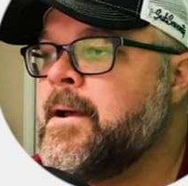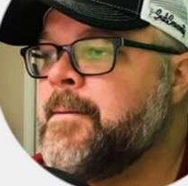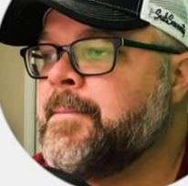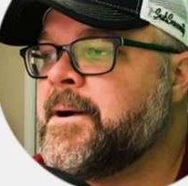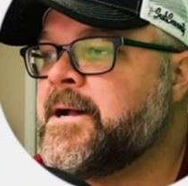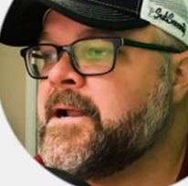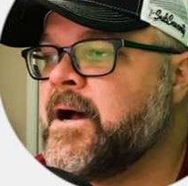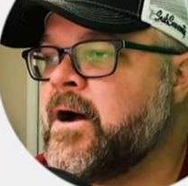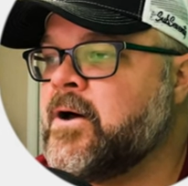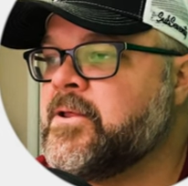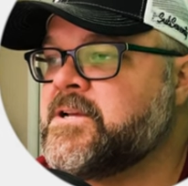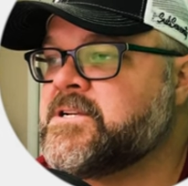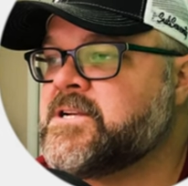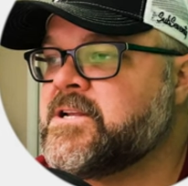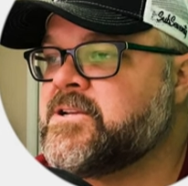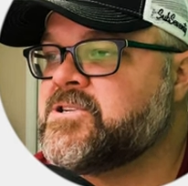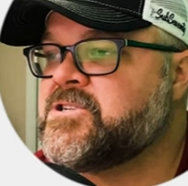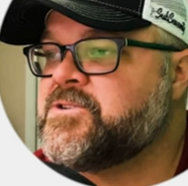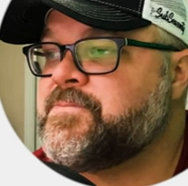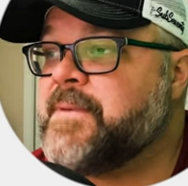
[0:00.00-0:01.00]
But all these
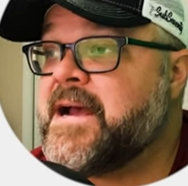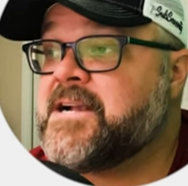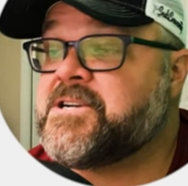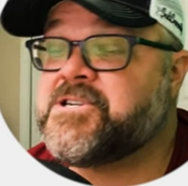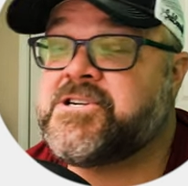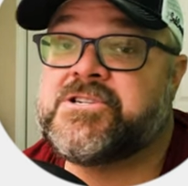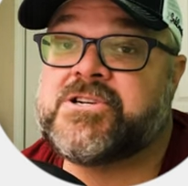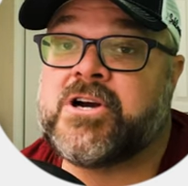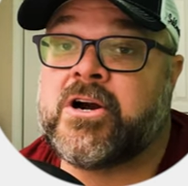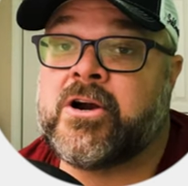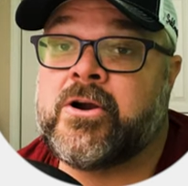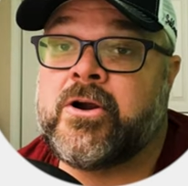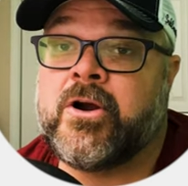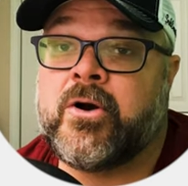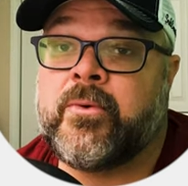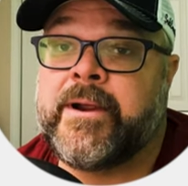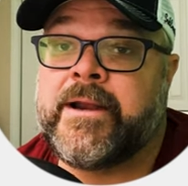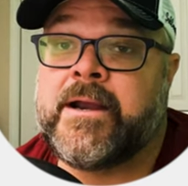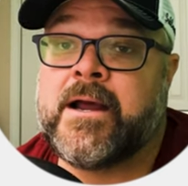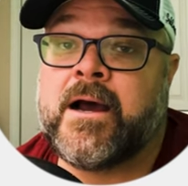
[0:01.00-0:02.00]
other smashes are
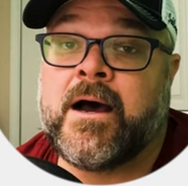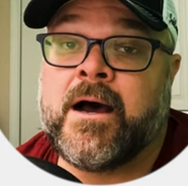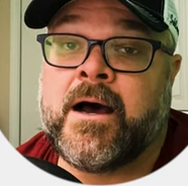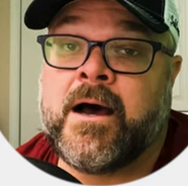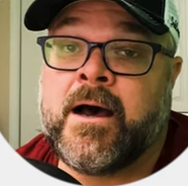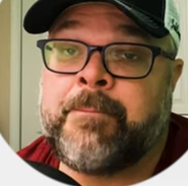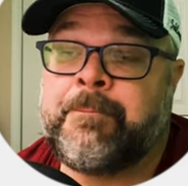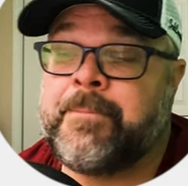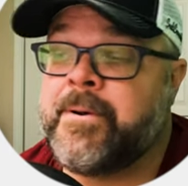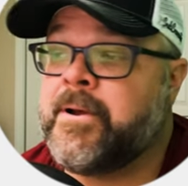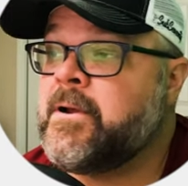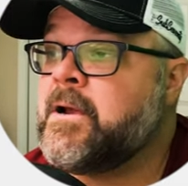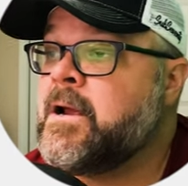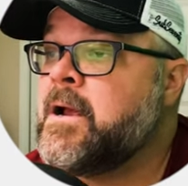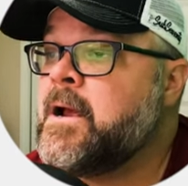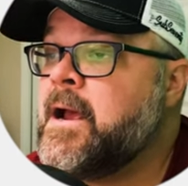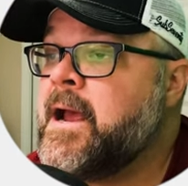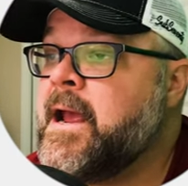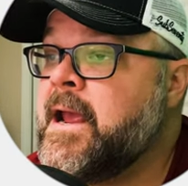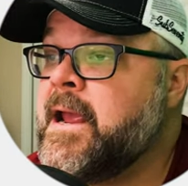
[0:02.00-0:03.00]
going up
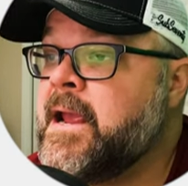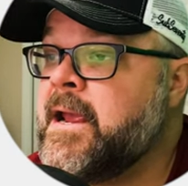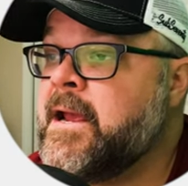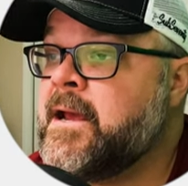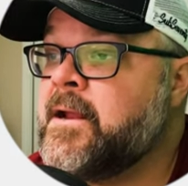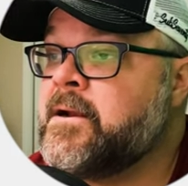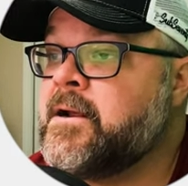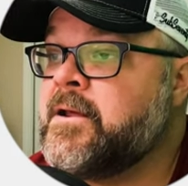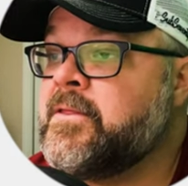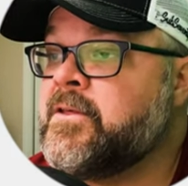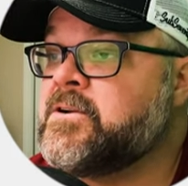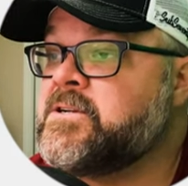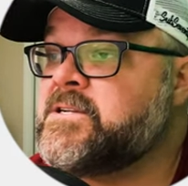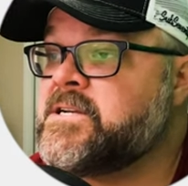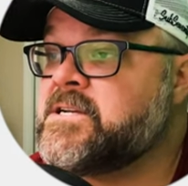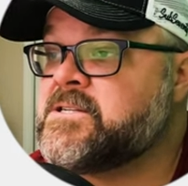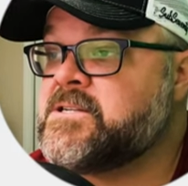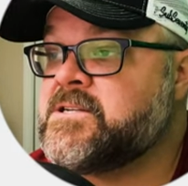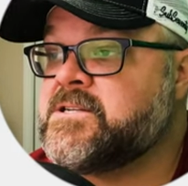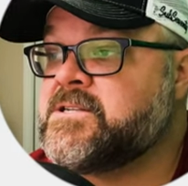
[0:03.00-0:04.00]
and the
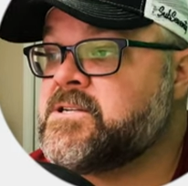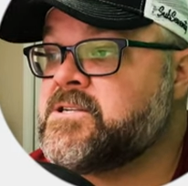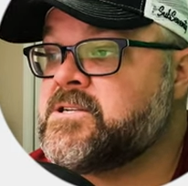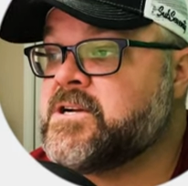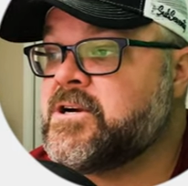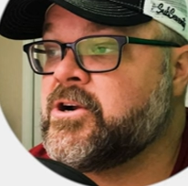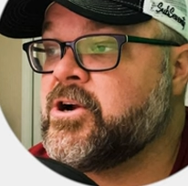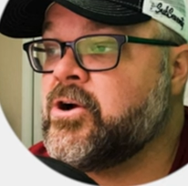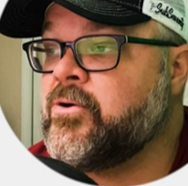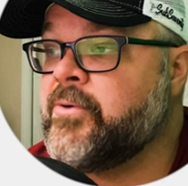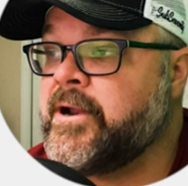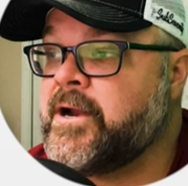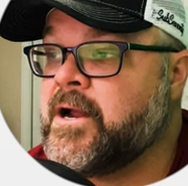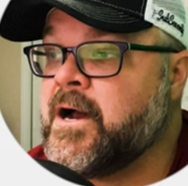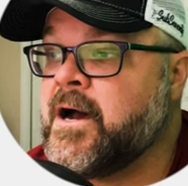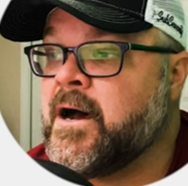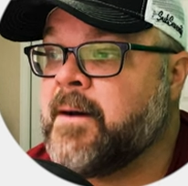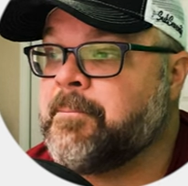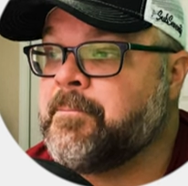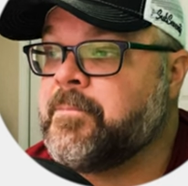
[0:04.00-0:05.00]
distances are going
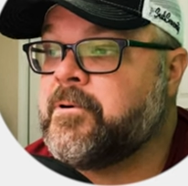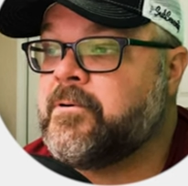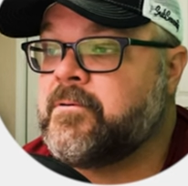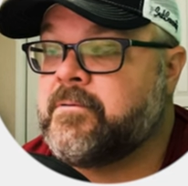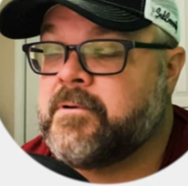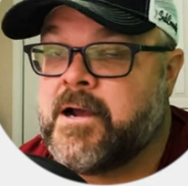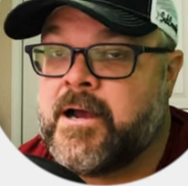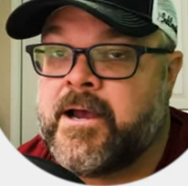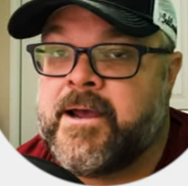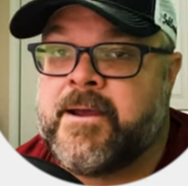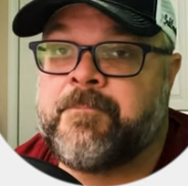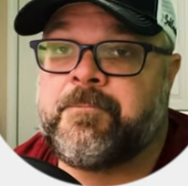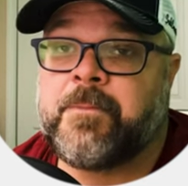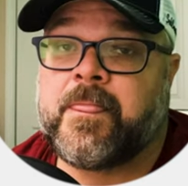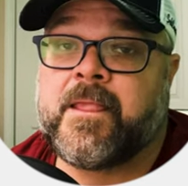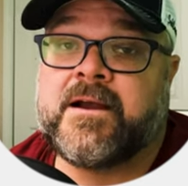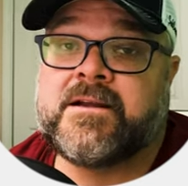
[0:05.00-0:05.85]
up, right?